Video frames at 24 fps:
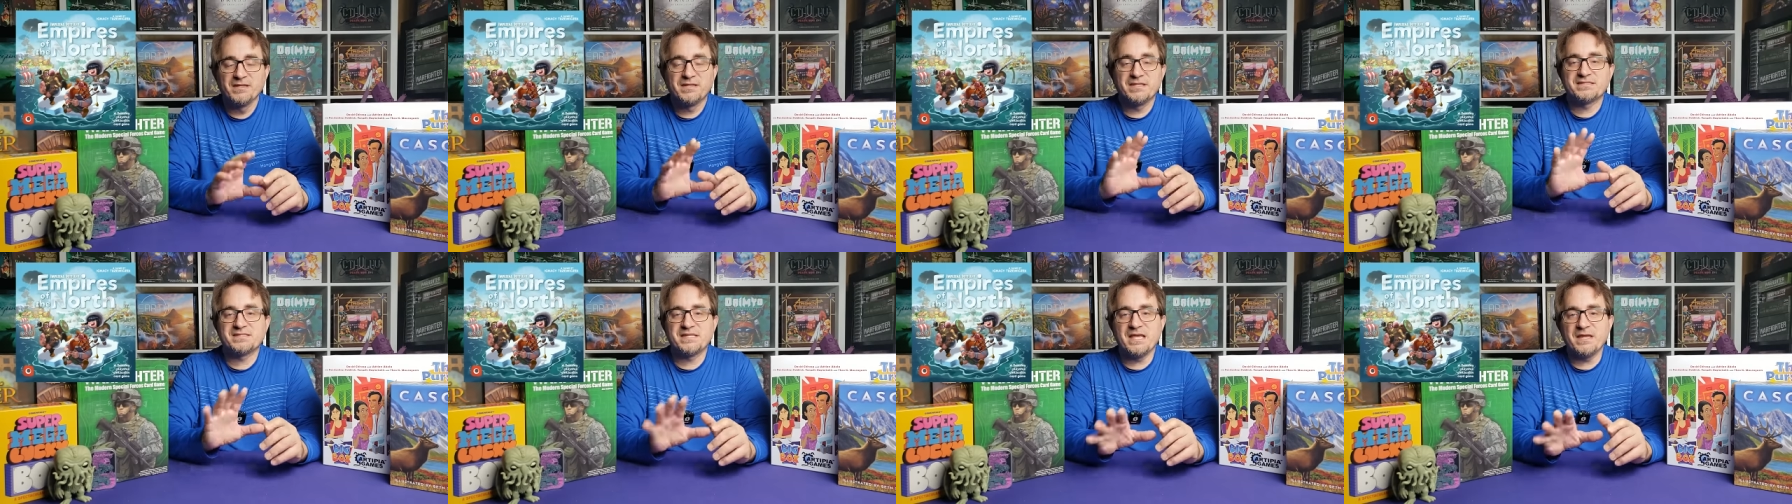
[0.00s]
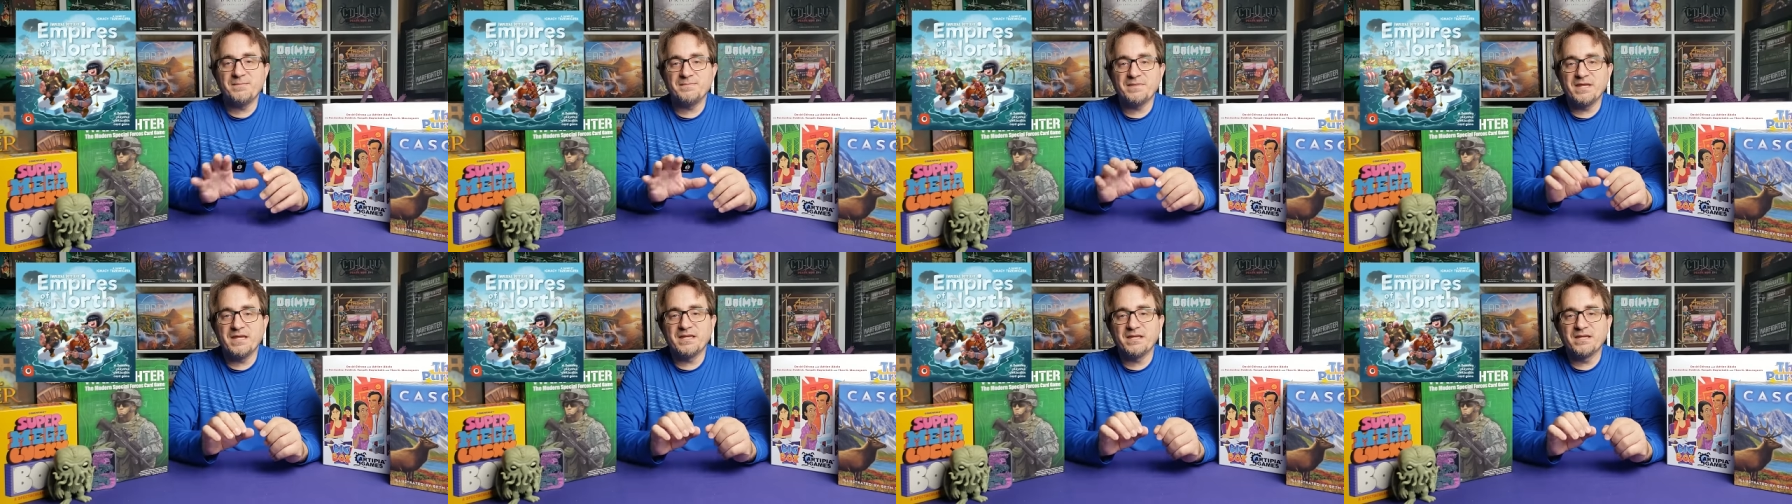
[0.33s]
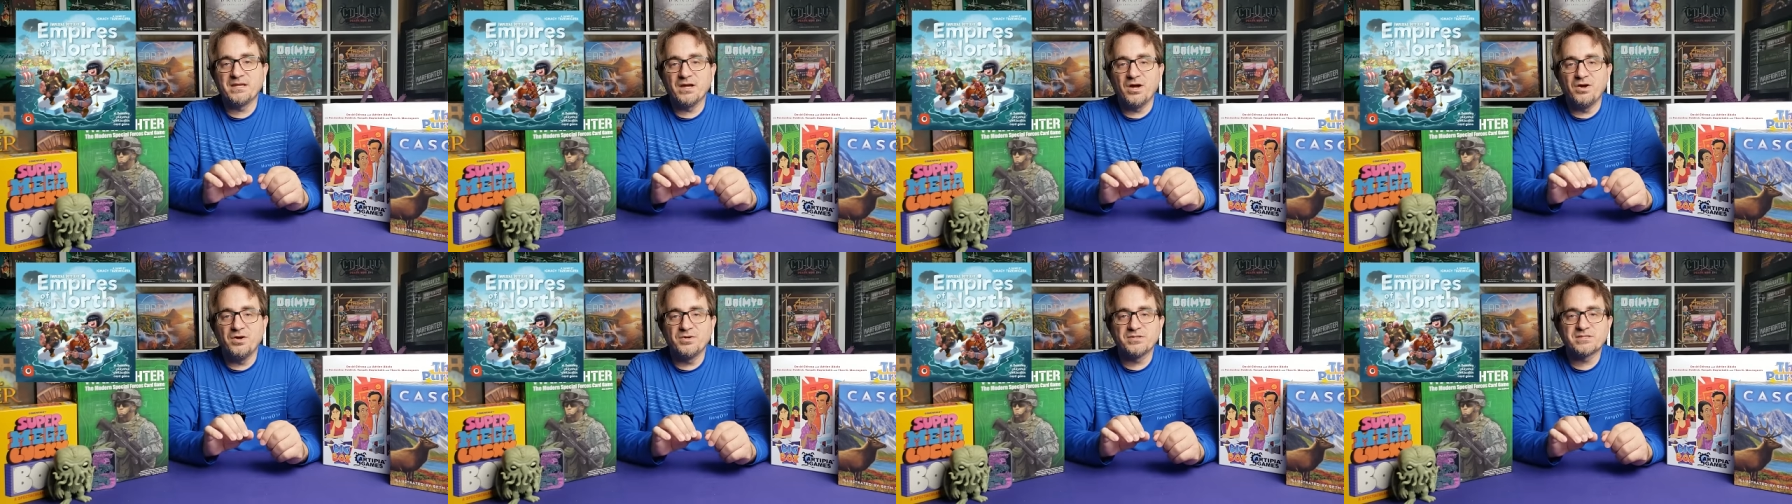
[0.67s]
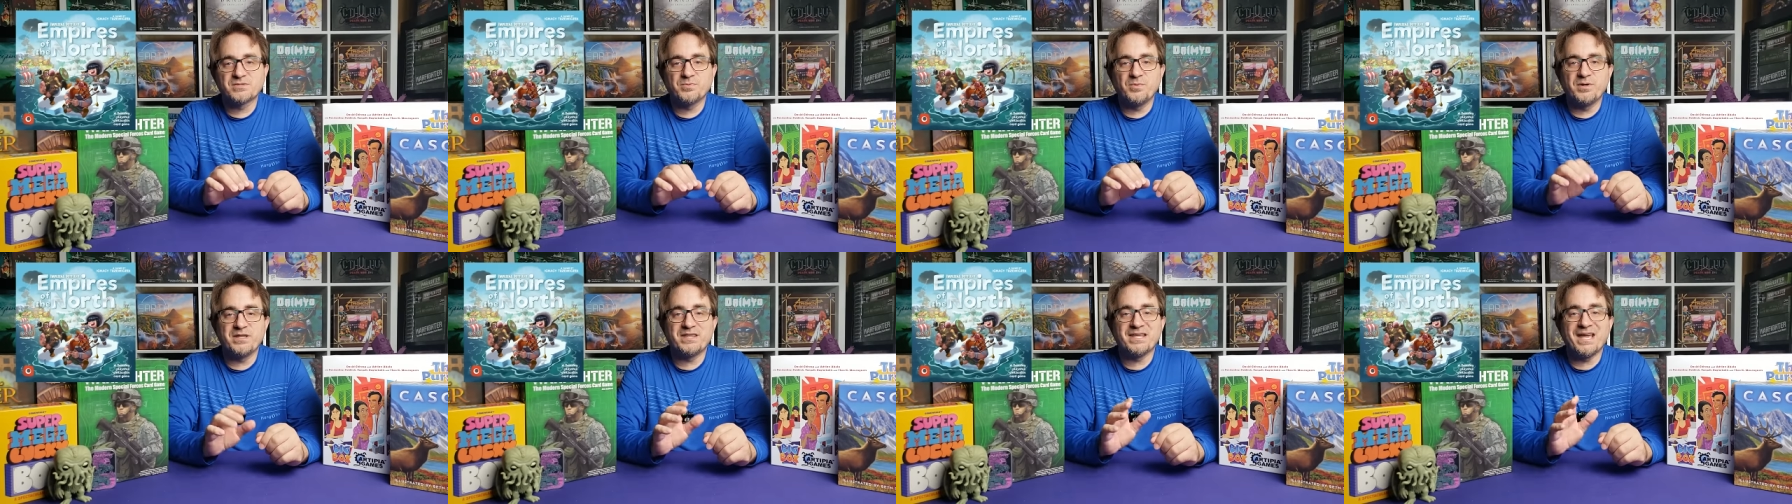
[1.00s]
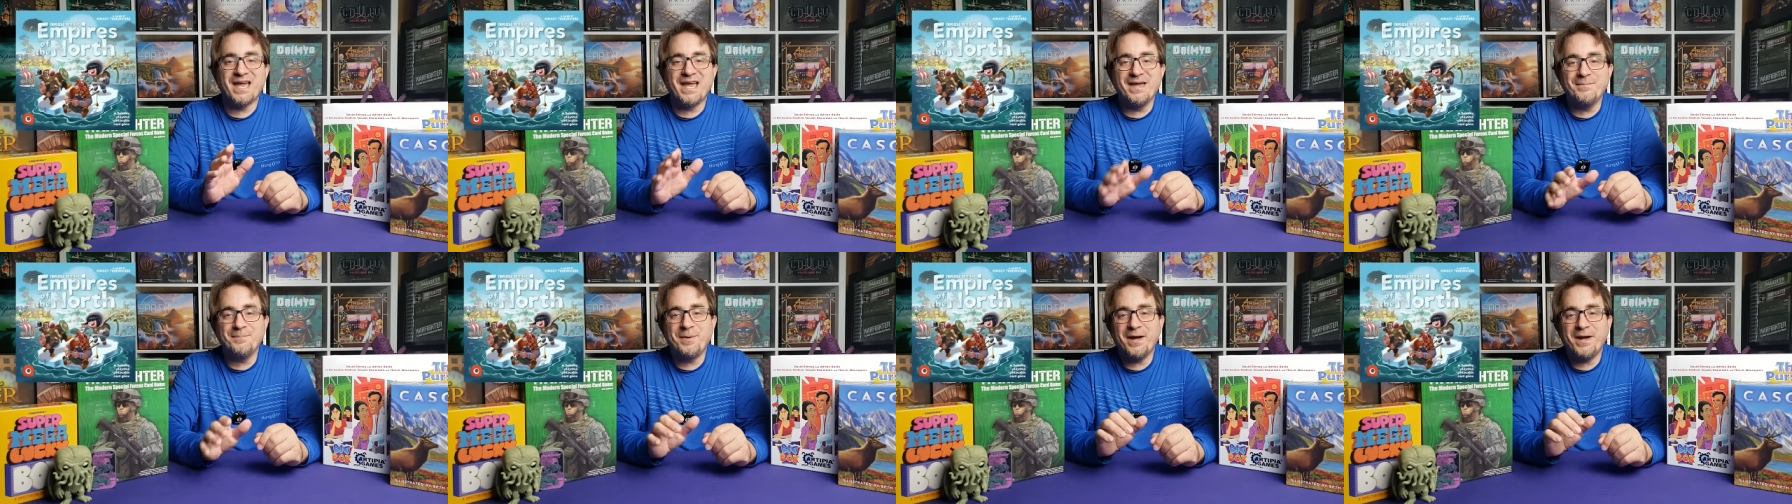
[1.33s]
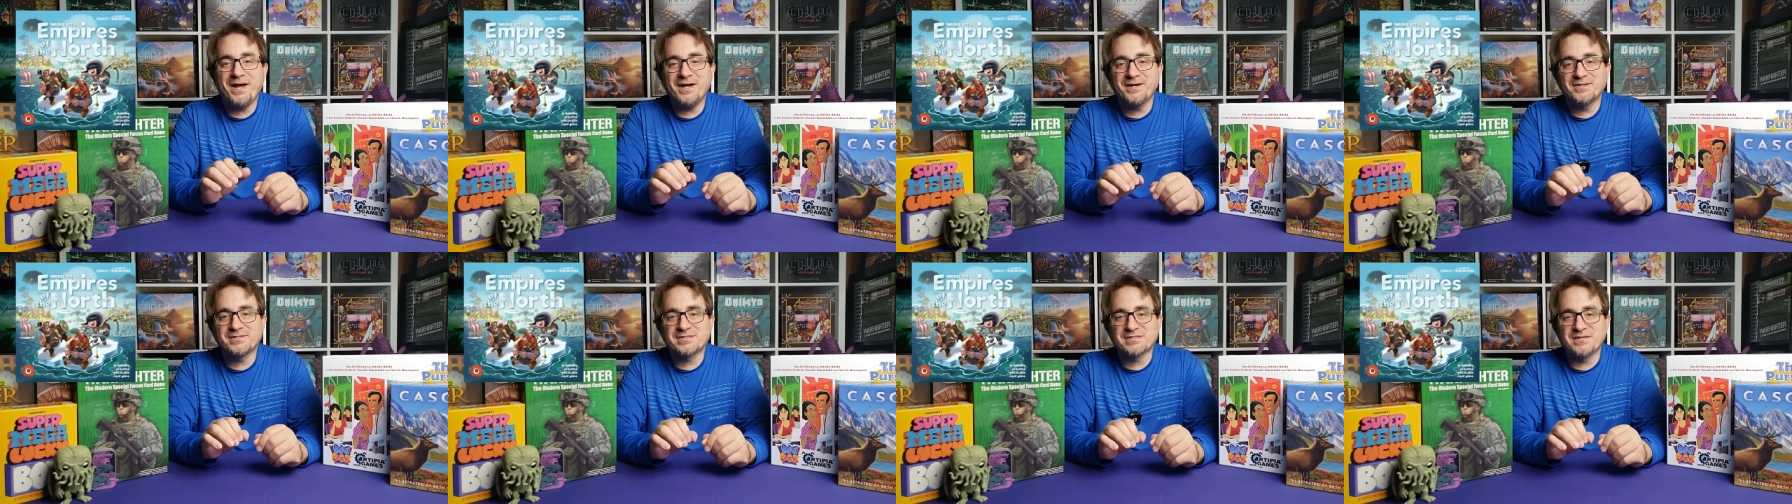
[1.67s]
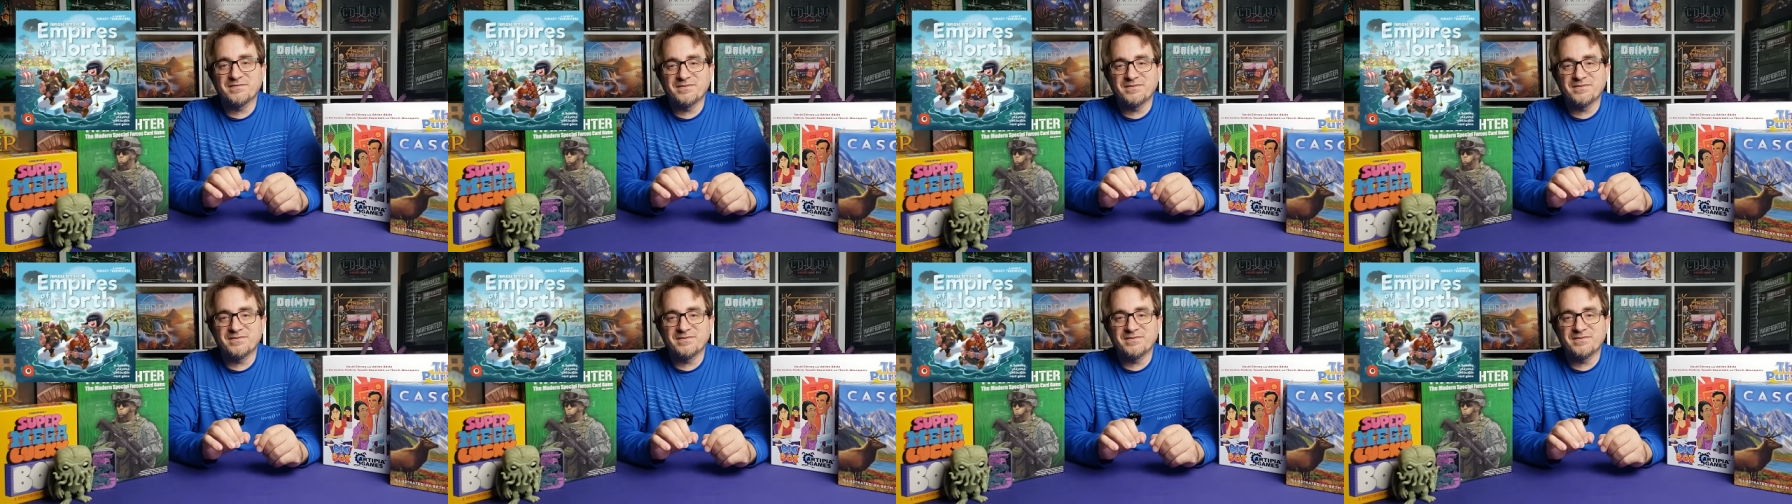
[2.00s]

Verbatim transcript: The same thing goes with Empires